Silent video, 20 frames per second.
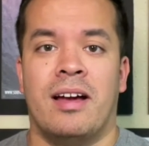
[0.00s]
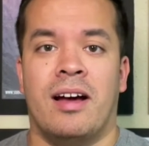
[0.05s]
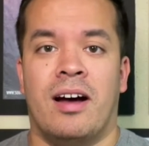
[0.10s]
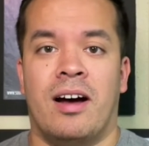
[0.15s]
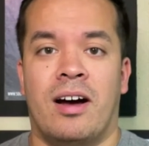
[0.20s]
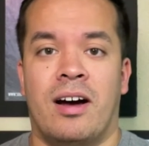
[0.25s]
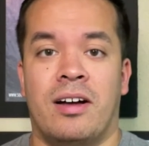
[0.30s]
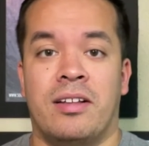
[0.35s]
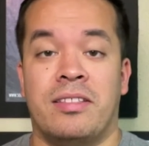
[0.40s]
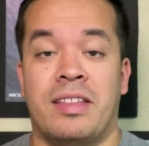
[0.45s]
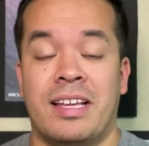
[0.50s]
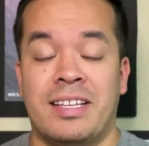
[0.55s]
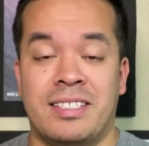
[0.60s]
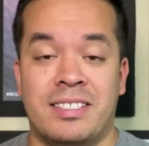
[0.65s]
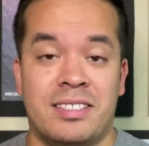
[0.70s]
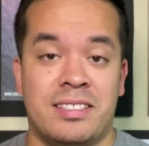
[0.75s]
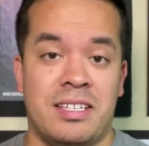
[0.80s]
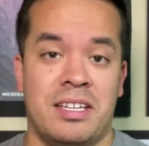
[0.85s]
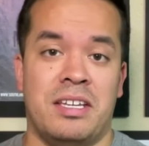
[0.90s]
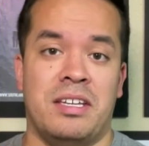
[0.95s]
uh, they
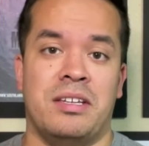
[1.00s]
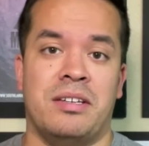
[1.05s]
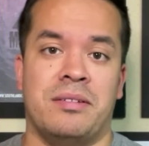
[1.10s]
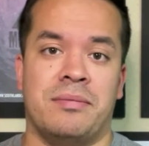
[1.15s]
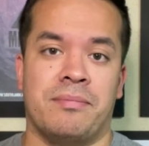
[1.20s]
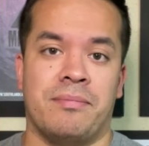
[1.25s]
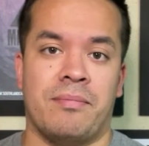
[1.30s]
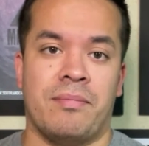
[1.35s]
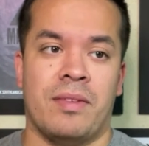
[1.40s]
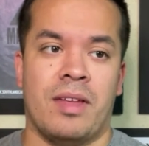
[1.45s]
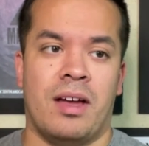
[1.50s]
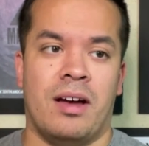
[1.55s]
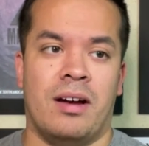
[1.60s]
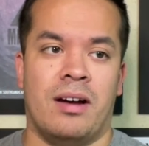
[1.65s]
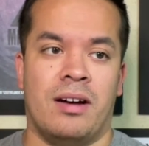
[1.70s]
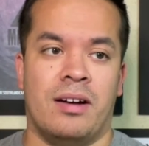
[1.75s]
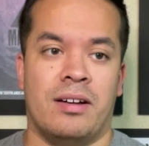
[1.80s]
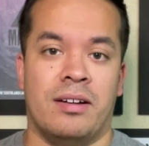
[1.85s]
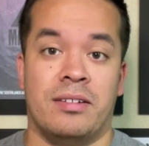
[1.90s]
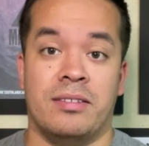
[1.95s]
see
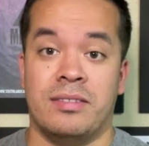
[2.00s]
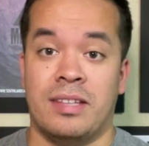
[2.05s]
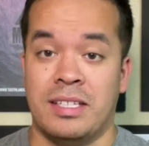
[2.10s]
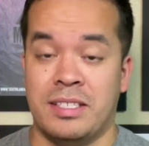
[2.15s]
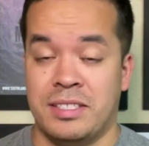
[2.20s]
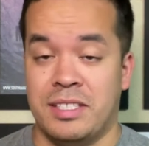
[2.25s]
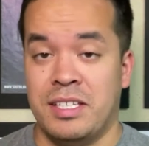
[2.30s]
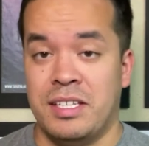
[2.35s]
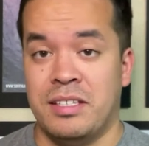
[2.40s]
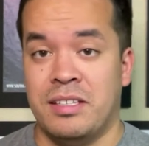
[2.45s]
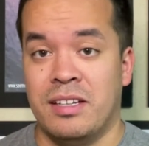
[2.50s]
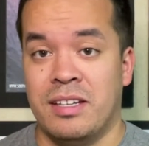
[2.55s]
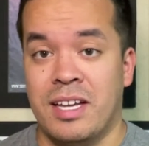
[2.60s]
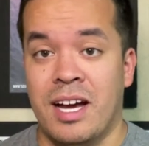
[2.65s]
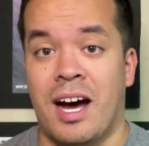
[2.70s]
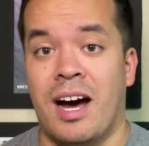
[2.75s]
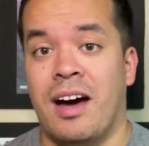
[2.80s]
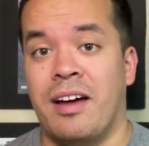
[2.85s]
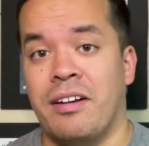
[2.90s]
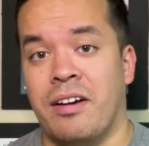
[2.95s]
uh, they see the
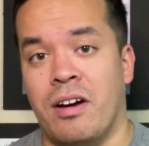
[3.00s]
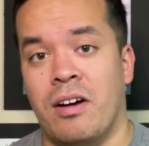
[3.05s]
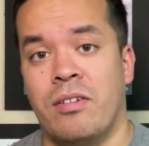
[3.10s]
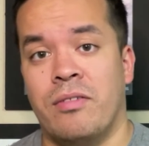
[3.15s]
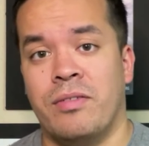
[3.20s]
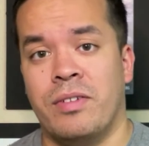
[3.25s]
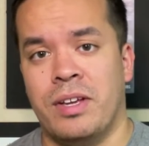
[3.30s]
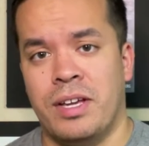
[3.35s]
God of